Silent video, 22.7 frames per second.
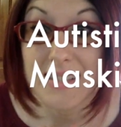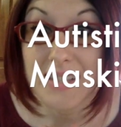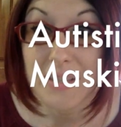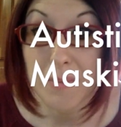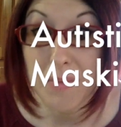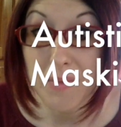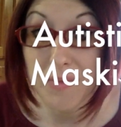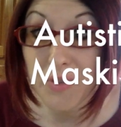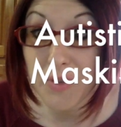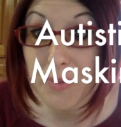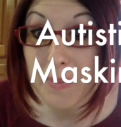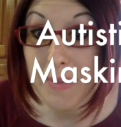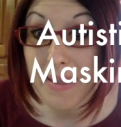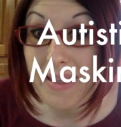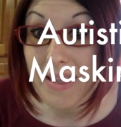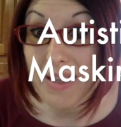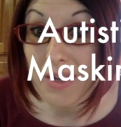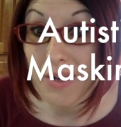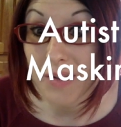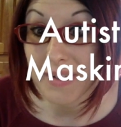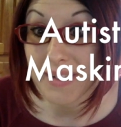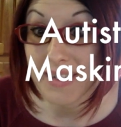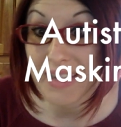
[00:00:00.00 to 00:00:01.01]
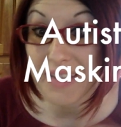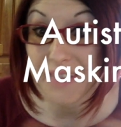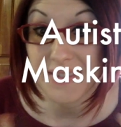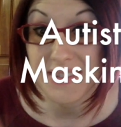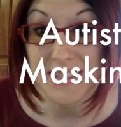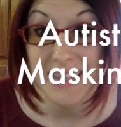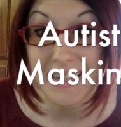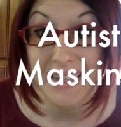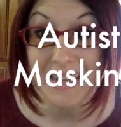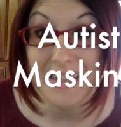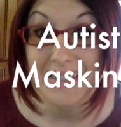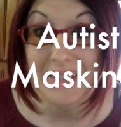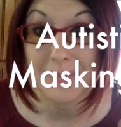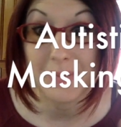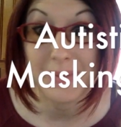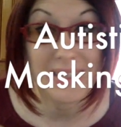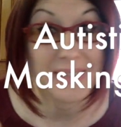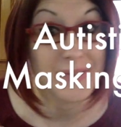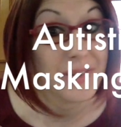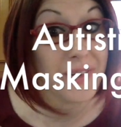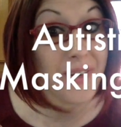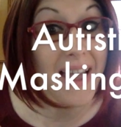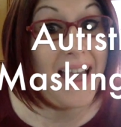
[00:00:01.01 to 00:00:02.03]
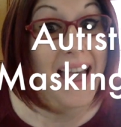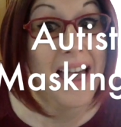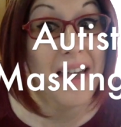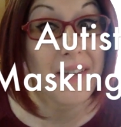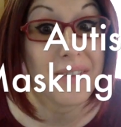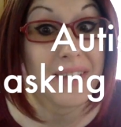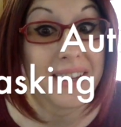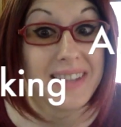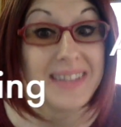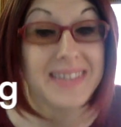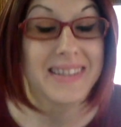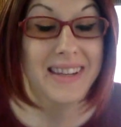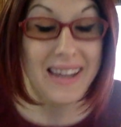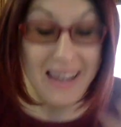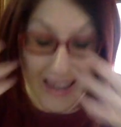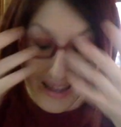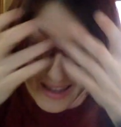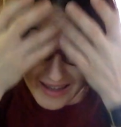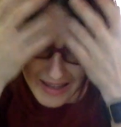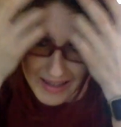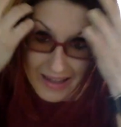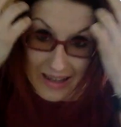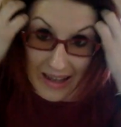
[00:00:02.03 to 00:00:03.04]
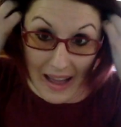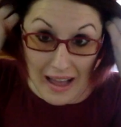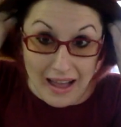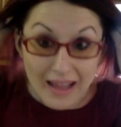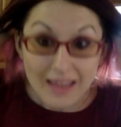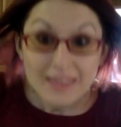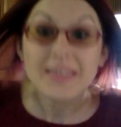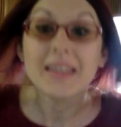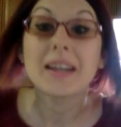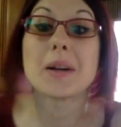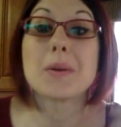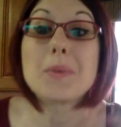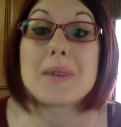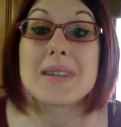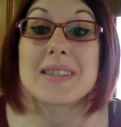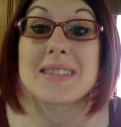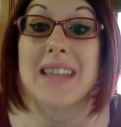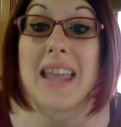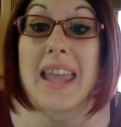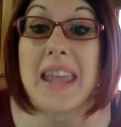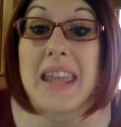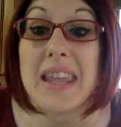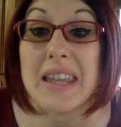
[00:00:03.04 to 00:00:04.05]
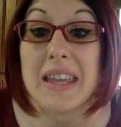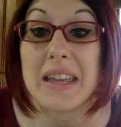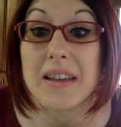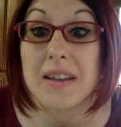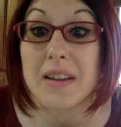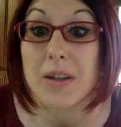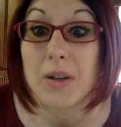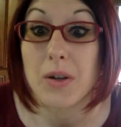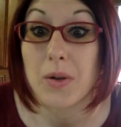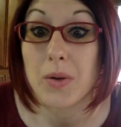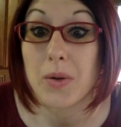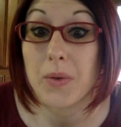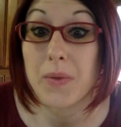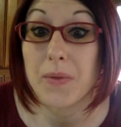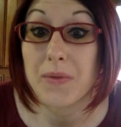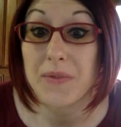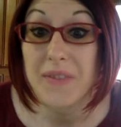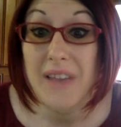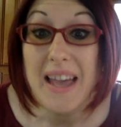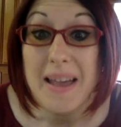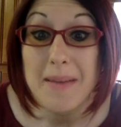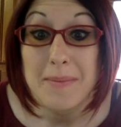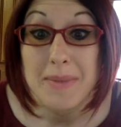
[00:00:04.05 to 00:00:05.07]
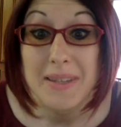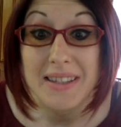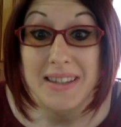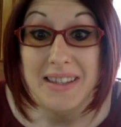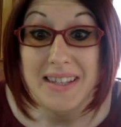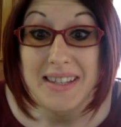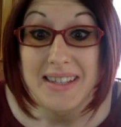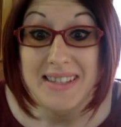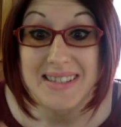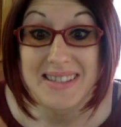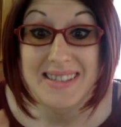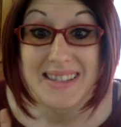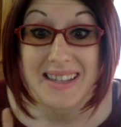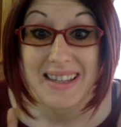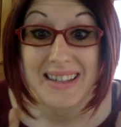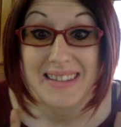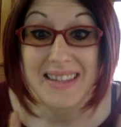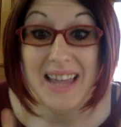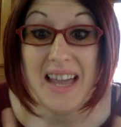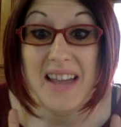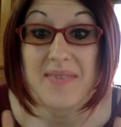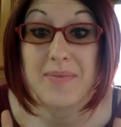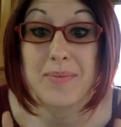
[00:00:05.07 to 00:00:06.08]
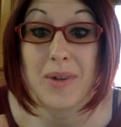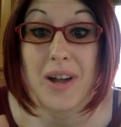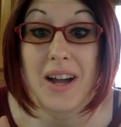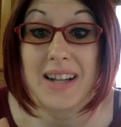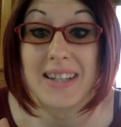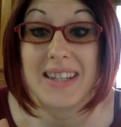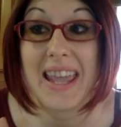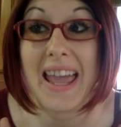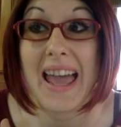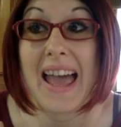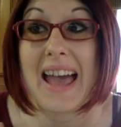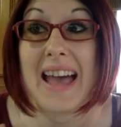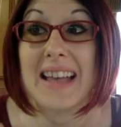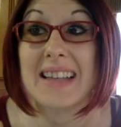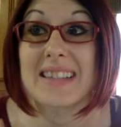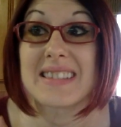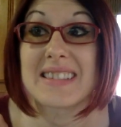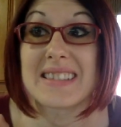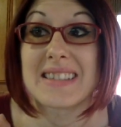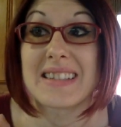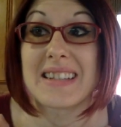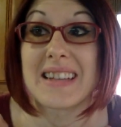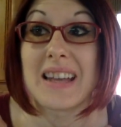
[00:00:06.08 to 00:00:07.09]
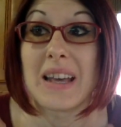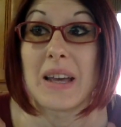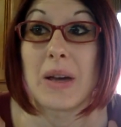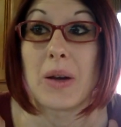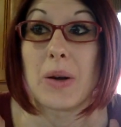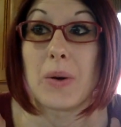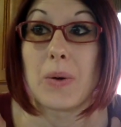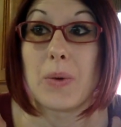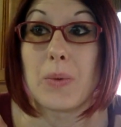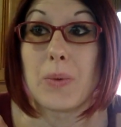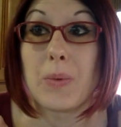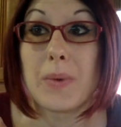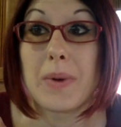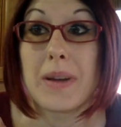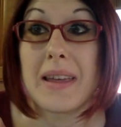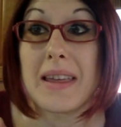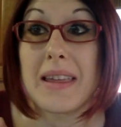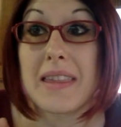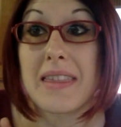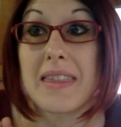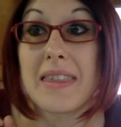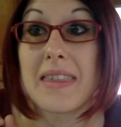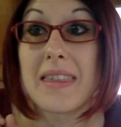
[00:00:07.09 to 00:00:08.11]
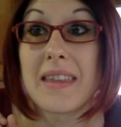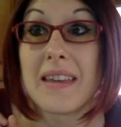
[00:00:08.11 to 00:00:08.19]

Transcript: Some of you may already have seen it, but if you haven't, there was a fabulous live broadcast with